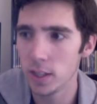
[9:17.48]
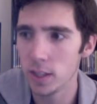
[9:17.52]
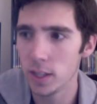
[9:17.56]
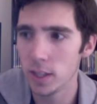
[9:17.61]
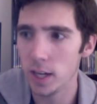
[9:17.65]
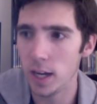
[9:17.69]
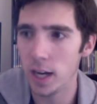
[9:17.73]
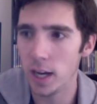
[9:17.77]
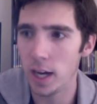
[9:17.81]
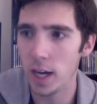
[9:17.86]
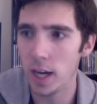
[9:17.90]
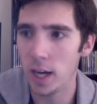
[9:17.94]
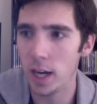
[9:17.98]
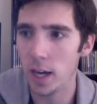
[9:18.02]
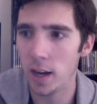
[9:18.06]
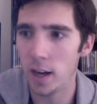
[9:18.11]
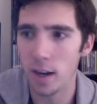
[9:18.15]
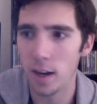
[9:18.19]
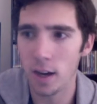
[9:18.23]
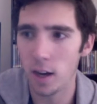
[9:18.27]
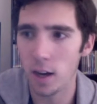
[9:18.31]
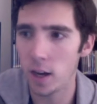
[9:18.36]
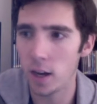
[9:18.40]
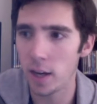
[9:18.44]

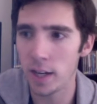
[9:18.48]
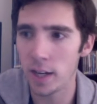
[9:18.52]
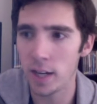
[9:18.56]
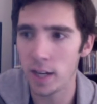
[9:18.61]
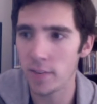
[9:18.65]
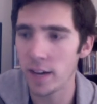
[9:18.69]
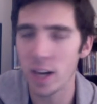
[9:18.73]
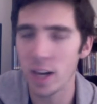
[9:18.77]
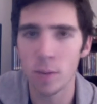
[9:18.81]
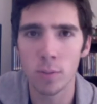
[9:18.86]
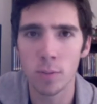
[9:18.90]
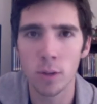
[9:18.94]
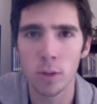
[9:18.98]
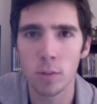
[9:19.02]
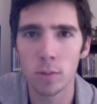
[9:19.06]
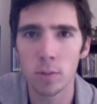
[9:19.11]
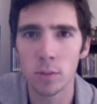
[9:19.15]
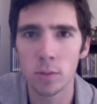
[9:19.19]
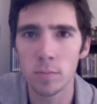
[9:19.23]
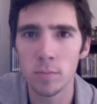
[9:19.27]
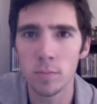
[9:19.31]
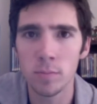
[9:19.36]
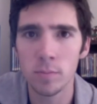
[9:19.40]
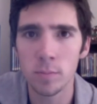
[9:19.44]
I never had a
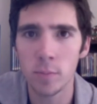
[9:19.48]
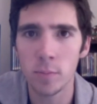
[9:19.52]
problem